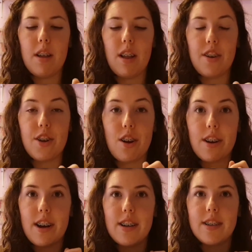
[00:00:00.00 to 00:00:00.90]
Like
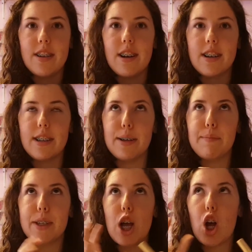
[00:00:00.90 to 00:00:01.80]
dark eyes and dark lips.